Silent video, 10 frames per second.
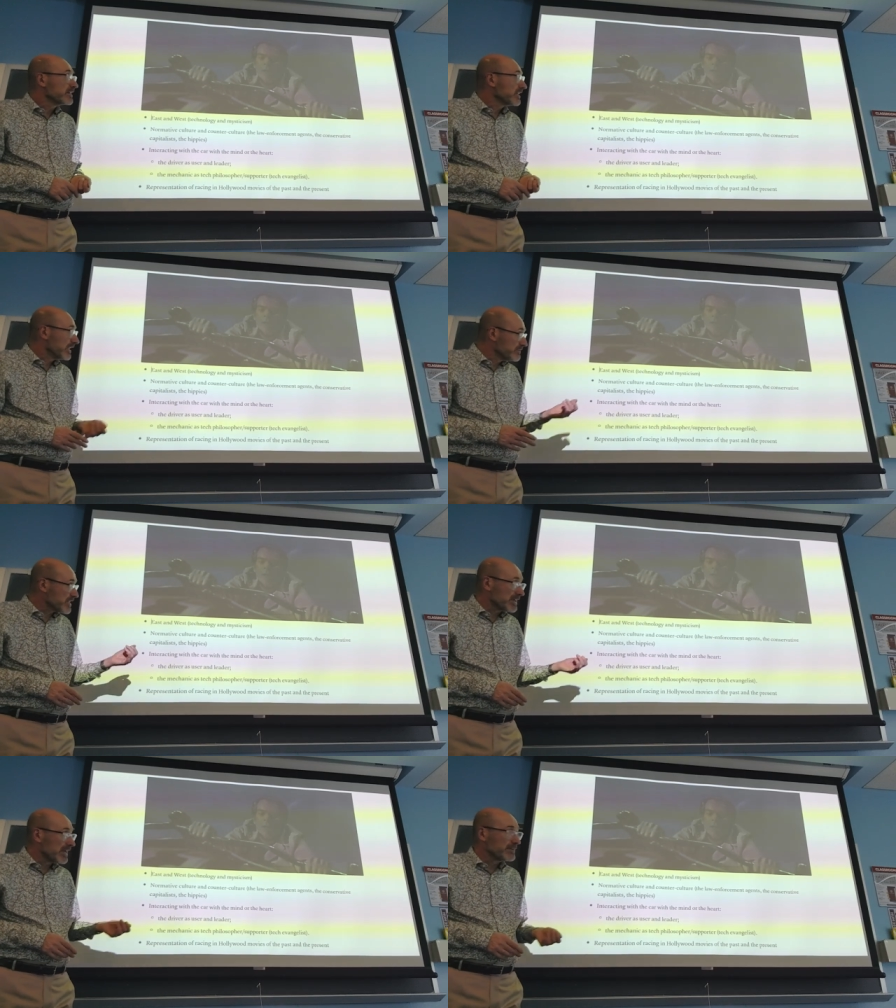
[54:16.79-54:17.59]
He lives
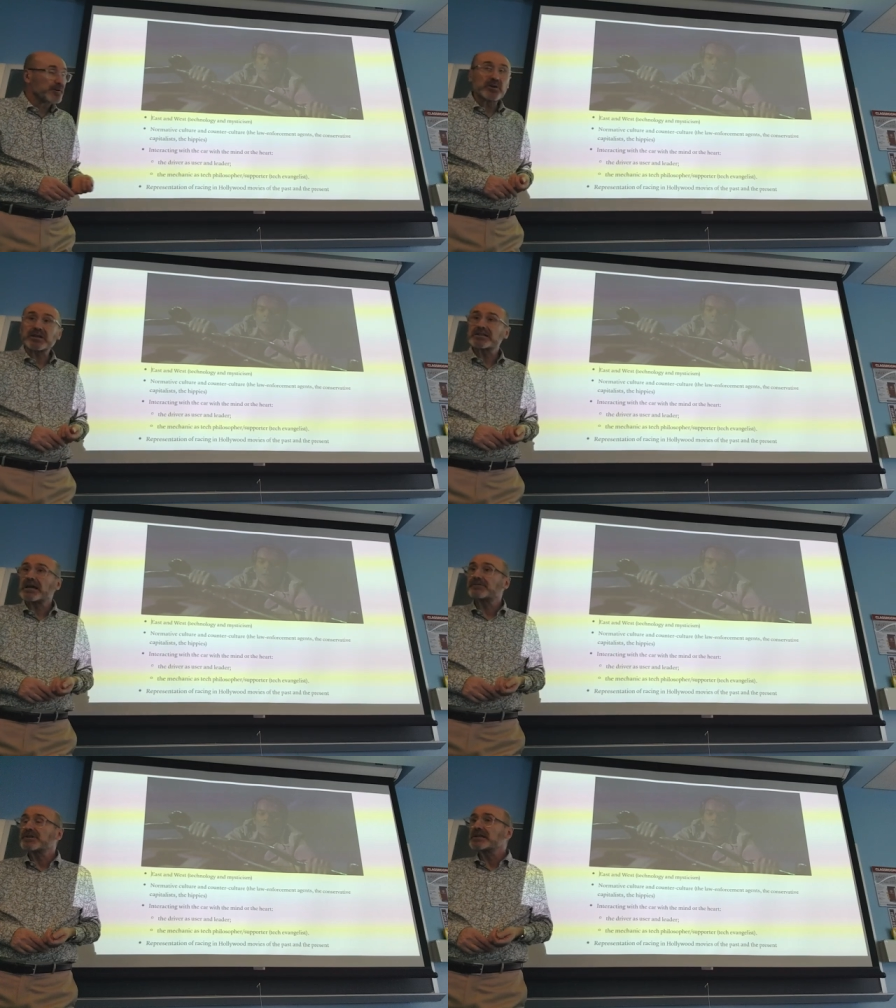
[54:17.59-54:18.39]
in California, in
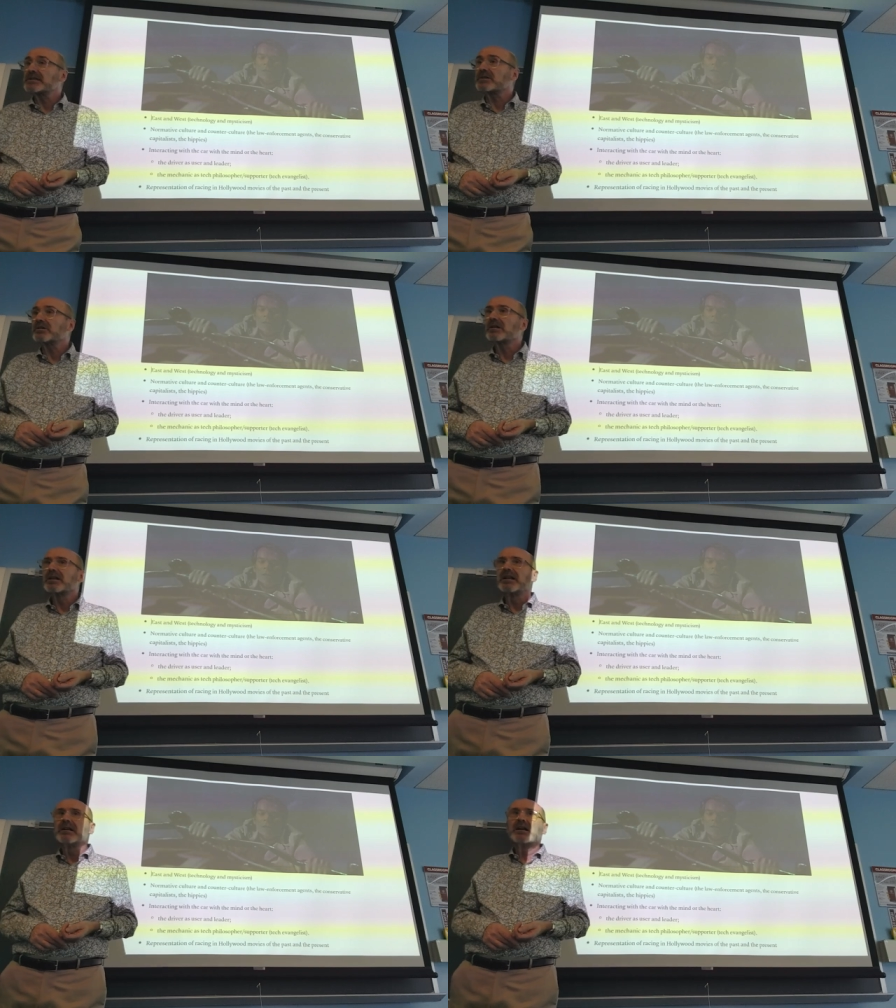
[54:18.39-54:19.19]
San Francisco.
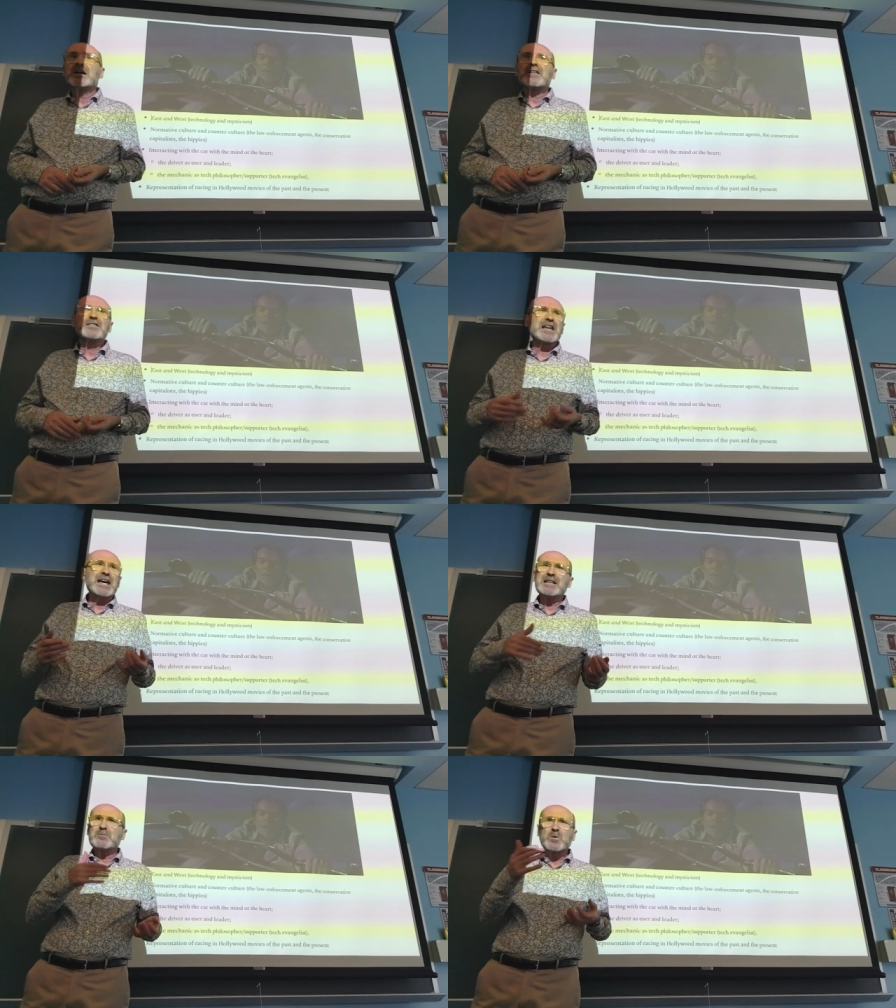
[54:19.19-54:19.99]

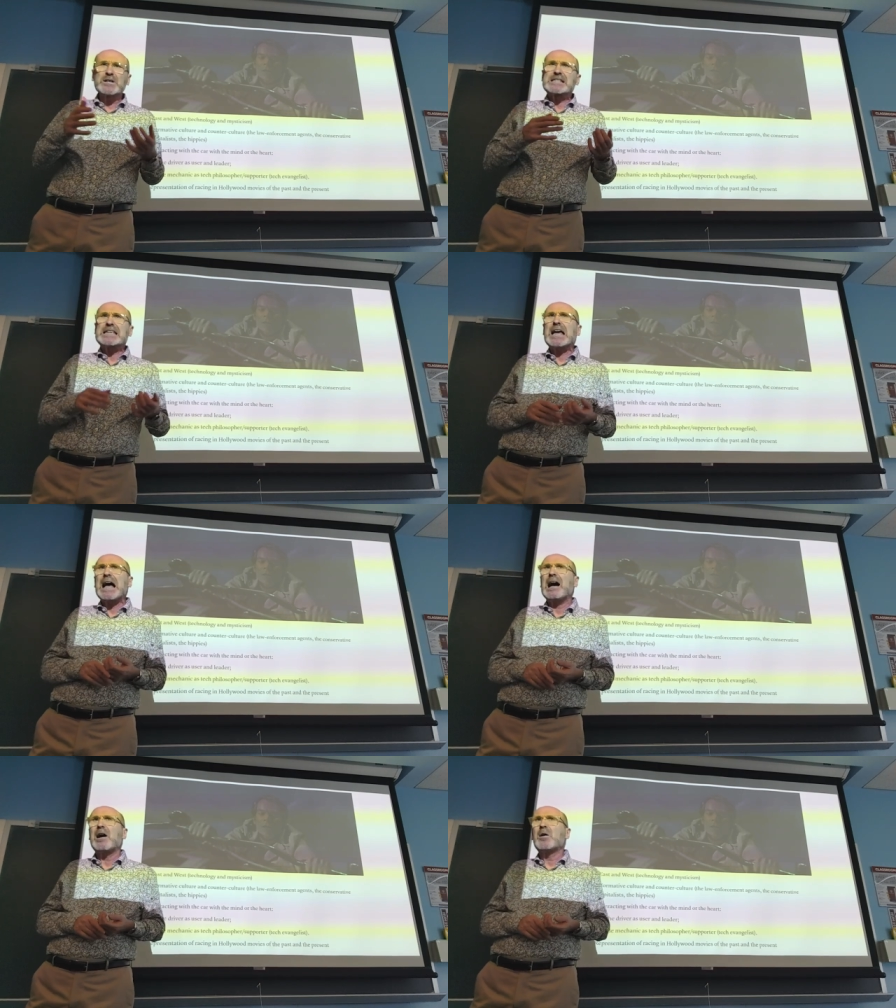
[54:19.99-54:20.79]
Then we'll see
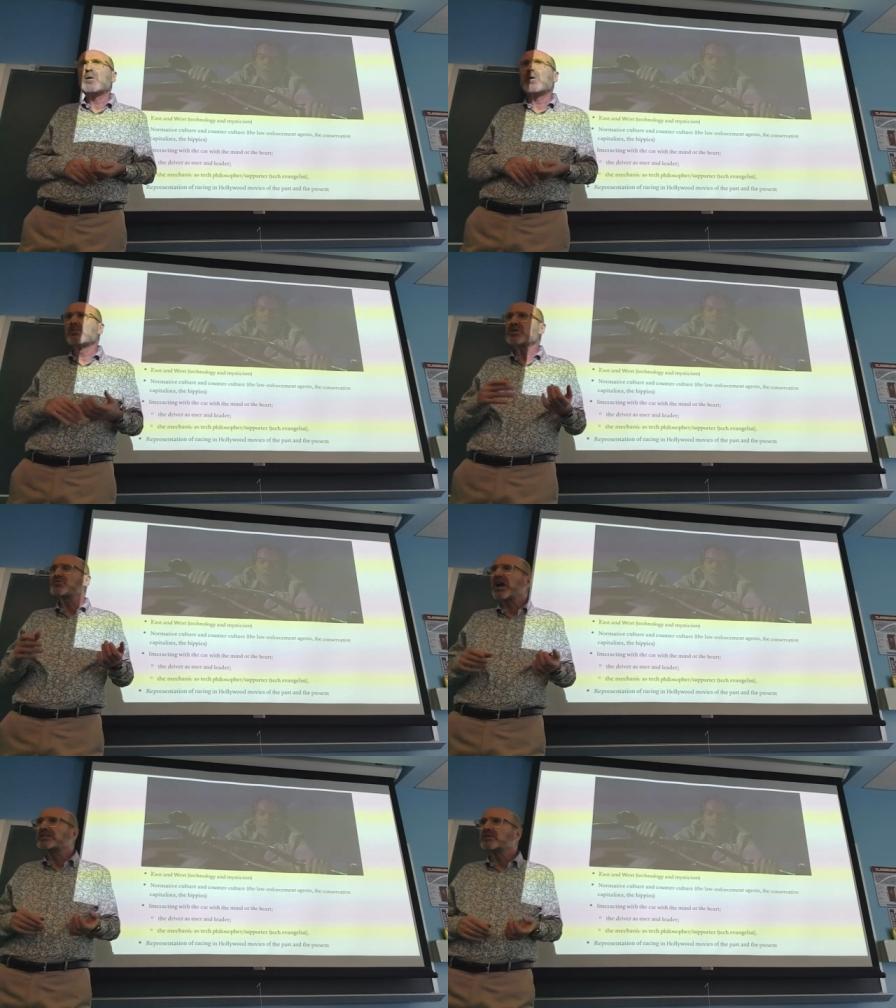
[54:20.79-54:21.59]
how,
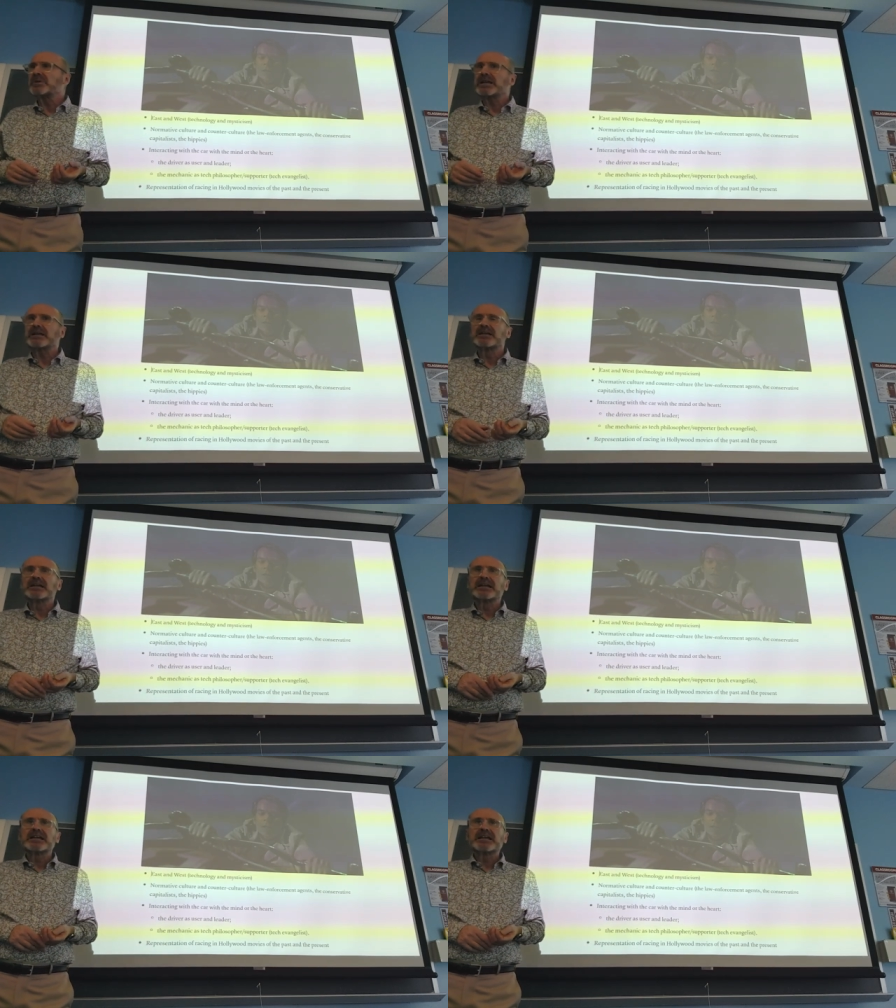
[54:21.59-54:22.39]
almost randomly,
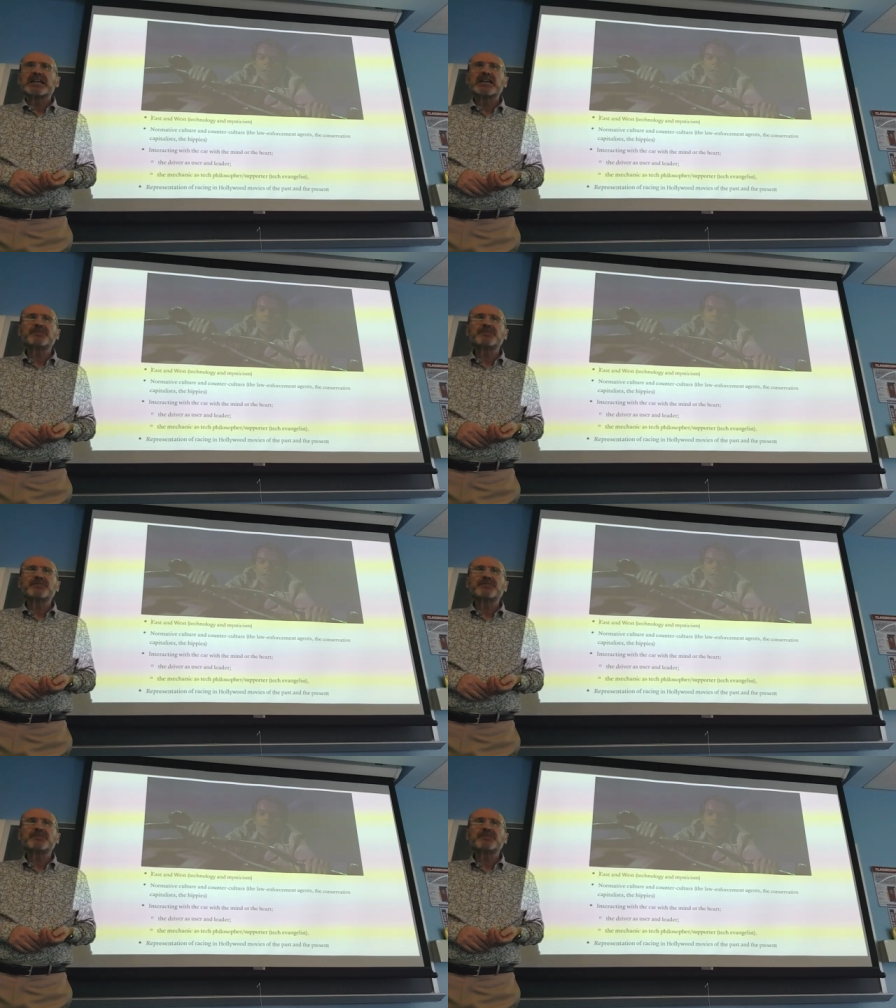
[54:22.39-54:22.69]
he